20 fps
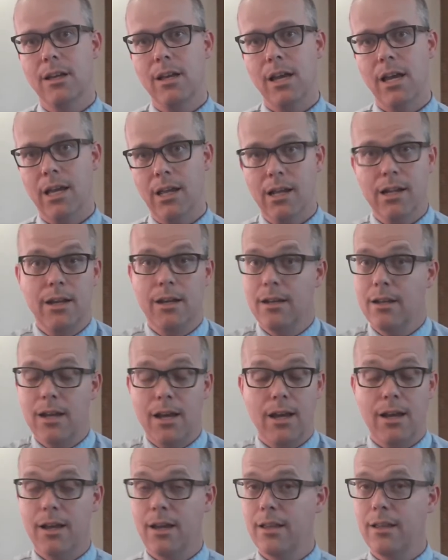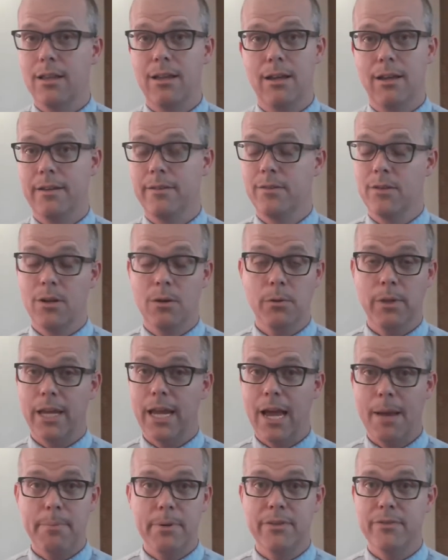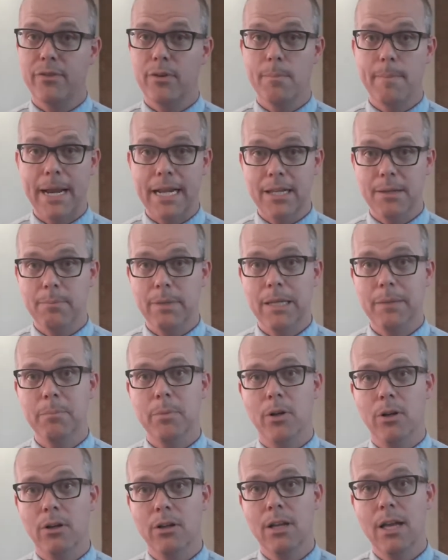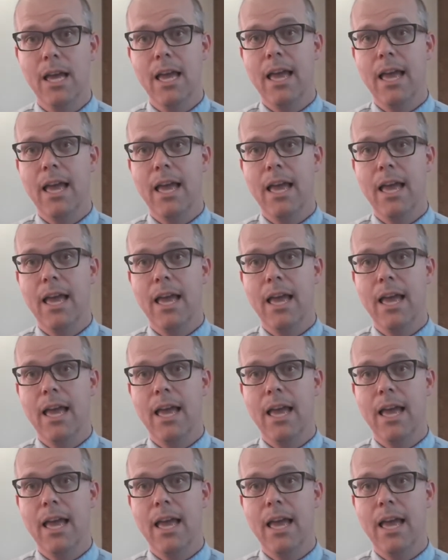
And I know they happen for many people.